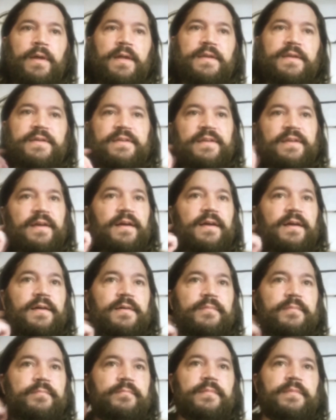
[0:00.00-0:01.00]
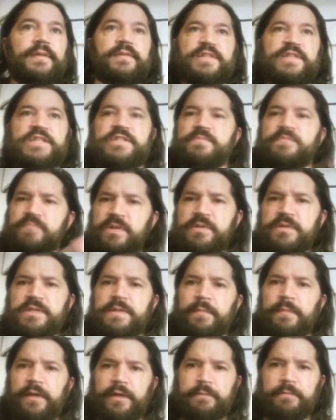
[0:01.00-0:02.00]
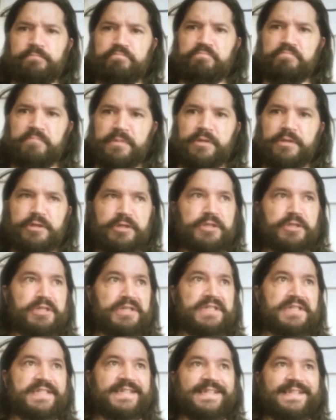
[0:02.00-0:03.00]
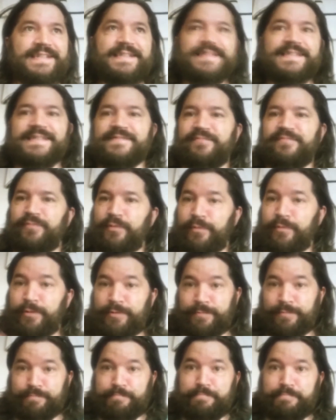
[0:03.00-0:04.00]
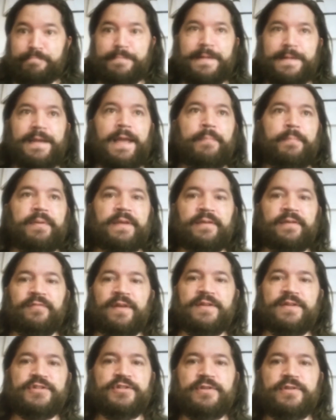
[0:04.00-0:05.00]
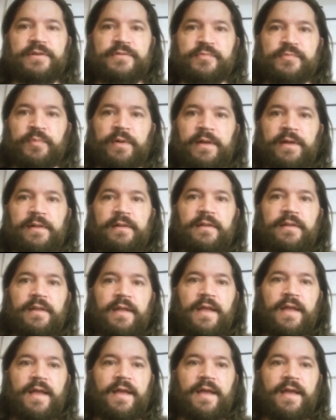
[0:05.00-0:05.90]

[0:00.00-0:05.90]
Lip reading: but just it seemed like a good distance for an epic adventure as well.